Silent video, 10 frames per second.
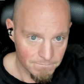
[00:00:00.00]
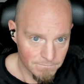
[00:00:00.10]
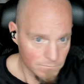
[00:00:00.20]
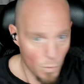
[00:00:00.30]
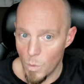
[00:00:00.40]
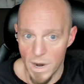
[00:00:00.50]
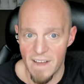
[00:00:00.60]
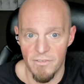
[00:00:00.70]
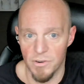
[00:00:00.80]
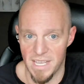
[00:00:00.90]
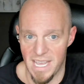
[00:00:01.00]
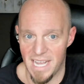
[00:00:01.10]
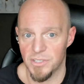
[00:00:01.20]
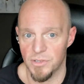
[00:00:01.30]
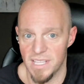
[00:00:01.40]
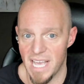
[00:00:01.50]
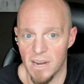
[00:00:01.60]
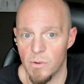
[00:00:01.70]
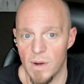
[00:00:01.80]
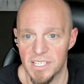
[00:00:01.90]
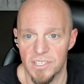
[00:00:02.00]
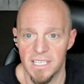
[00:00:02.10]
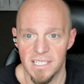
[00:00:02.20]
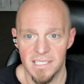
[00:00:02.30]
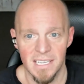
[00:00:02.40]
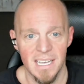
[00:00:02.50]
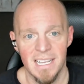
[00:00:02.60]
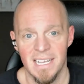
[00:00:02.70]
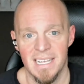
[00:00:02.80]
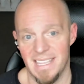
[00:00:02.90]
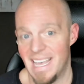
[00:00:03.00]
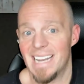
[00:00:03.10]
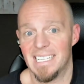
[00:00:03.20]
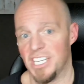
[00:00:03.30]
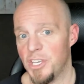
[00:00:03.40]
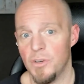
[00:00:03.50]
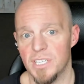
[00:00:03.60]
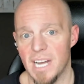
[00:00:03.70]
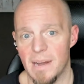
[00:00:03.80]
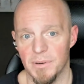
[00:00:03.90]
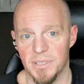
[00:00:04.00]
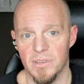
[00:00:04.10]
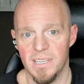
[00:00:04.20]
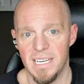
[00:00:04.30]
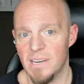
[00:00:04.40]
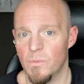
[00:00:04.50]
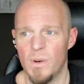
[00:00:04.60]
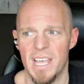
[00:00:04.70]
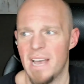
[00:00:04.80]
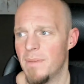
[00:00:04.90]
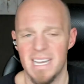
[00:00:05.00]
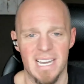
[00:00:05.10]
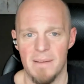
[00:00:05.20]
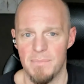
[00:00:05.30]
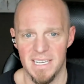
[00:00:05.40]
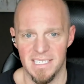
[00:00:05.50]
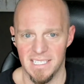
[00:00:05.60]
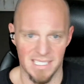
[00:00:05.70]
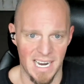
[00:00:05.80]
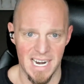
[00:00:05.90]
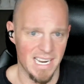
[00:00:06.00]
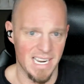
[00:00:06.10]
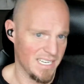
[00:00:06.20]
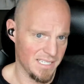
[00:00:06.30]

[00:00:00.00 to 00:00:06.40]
whatever the answer to that question is? That is a huge opportunity. And while that might not be as exciting as